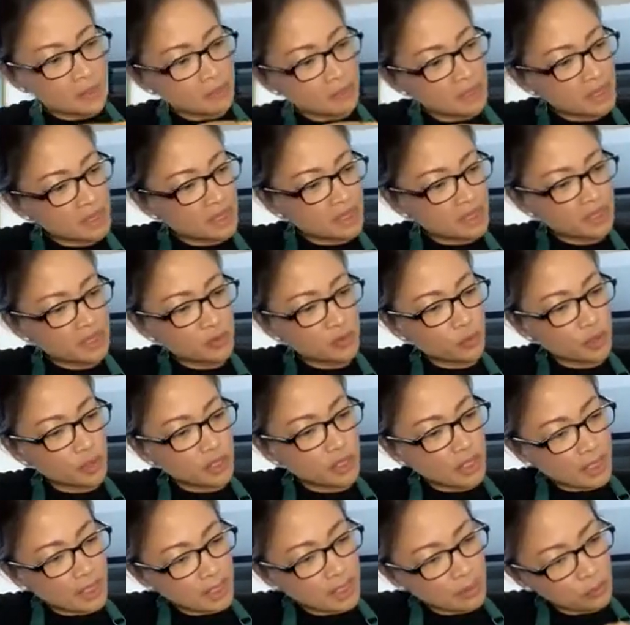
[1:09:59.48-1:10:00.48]
because
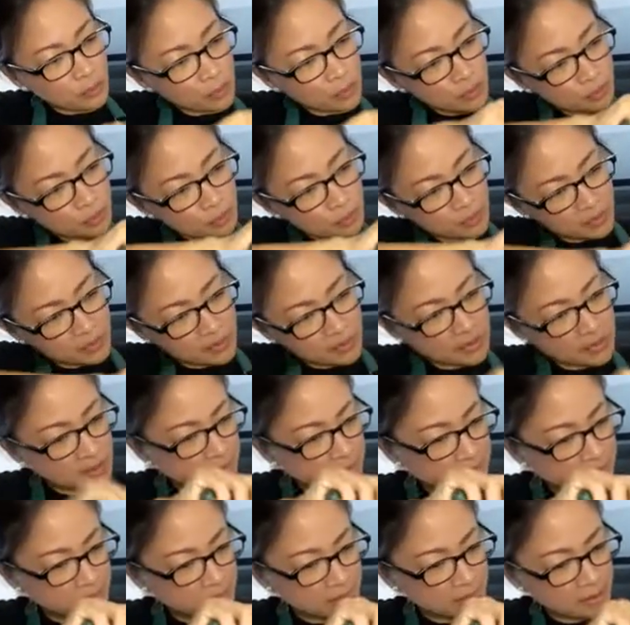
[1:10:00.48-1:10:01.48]
we are going to
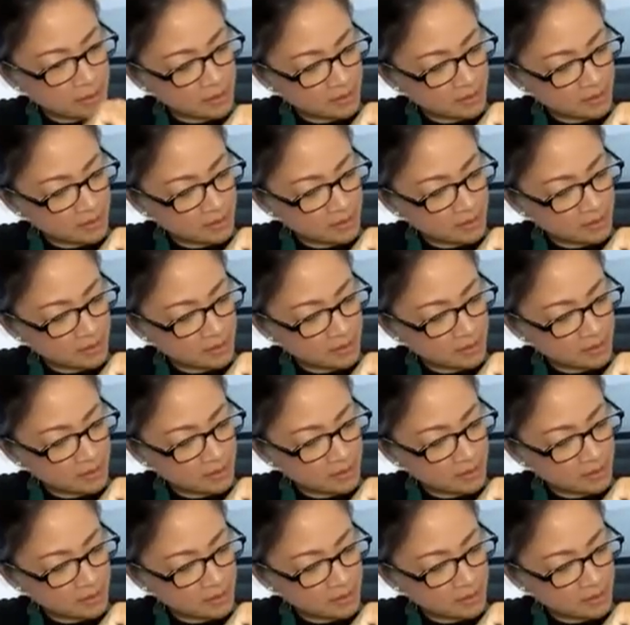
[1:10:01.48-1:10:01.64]
dip